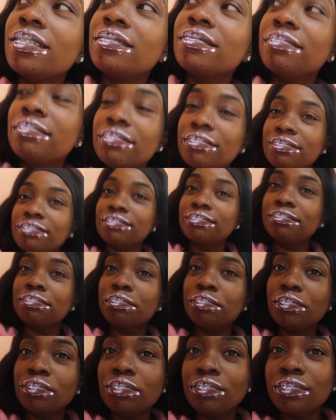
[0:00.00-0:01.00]
Yeah, it looks
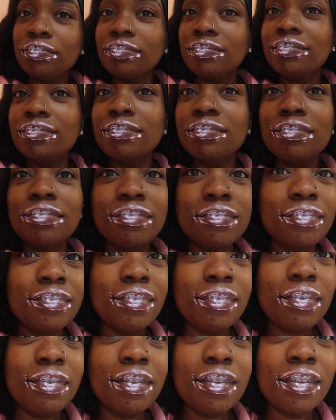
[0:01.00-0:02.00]
like it's going,
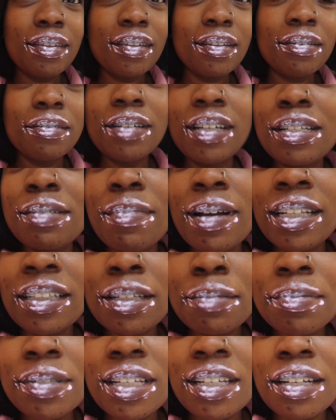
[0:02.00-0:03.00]
yeah. Is my
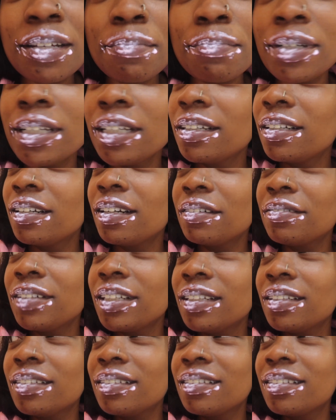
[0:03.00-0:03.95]
lips getting bigger already?